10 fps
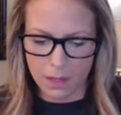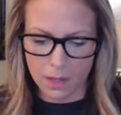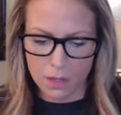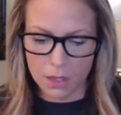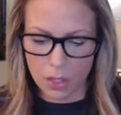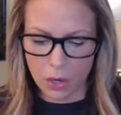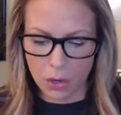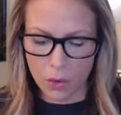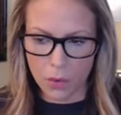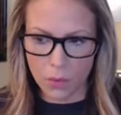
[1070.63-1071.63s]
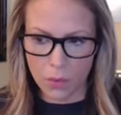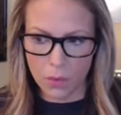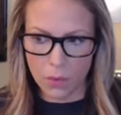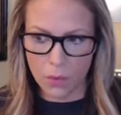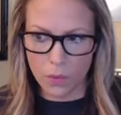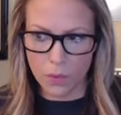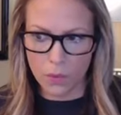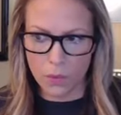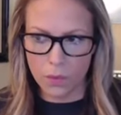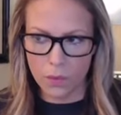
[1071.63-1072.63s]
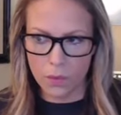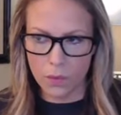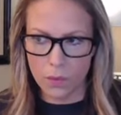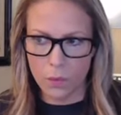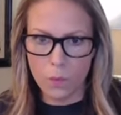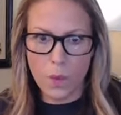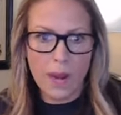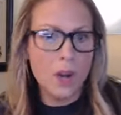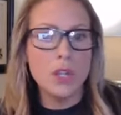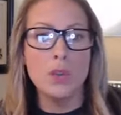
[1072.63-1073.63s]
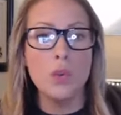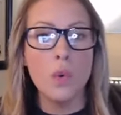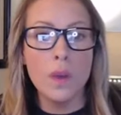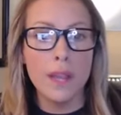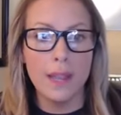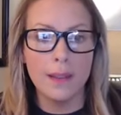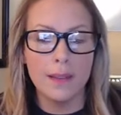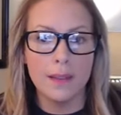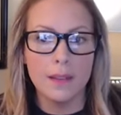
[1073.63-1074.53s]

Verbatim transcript: So, where are you going?